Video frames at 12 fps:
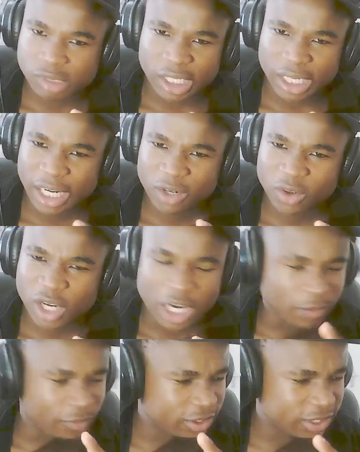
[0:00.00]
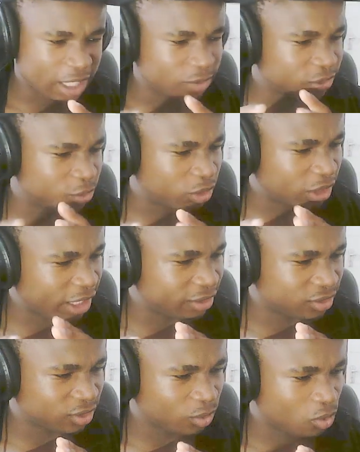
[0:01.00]
And I don't know how these houses with
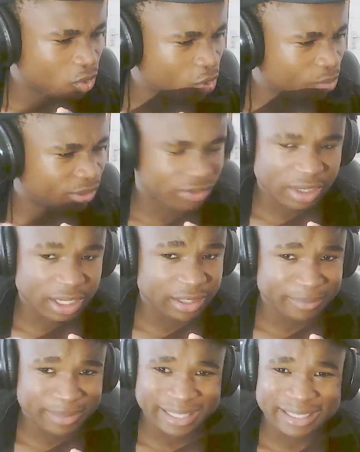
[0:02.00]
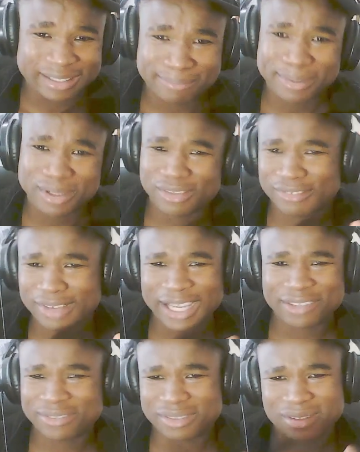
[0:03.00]
ice are warm inside. I mean, it's built of
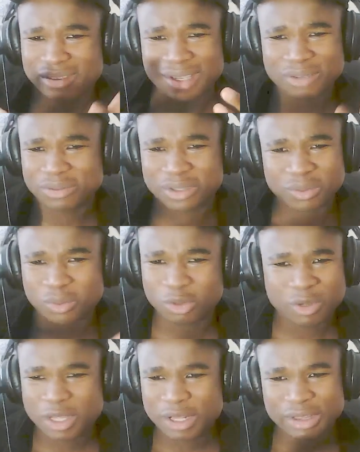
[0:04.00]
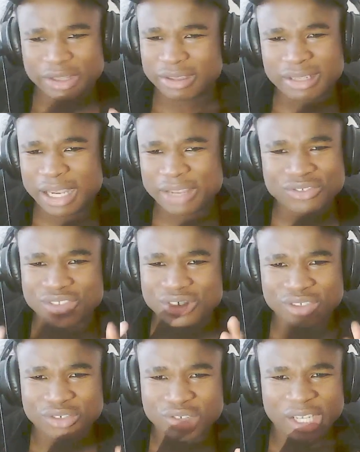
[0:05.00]
ice. The science is
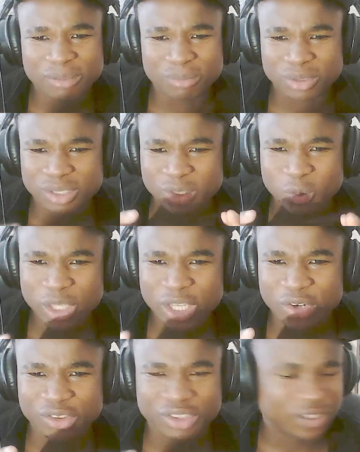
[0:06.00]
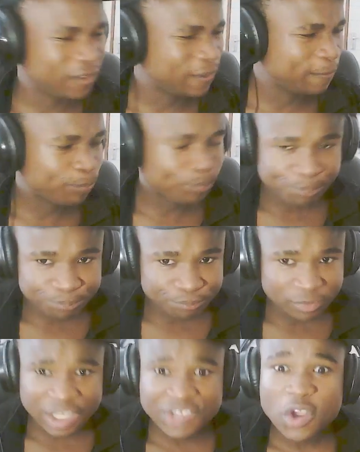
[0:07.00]
incredibly weird.
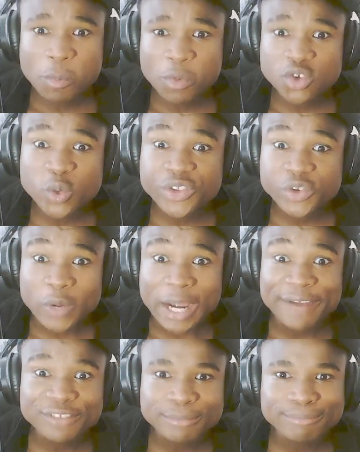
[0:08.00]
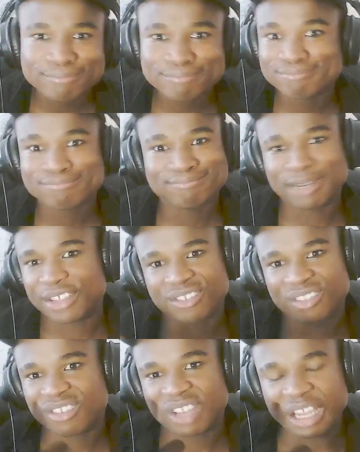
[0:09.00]
It's almost witchcraft, but it's
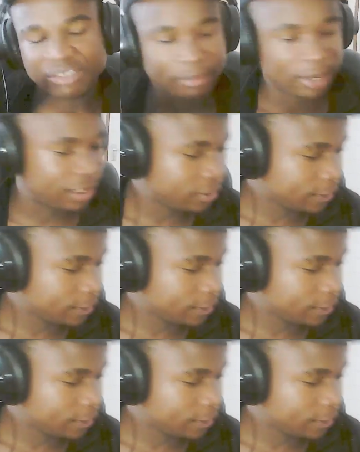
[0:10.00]
the science, man.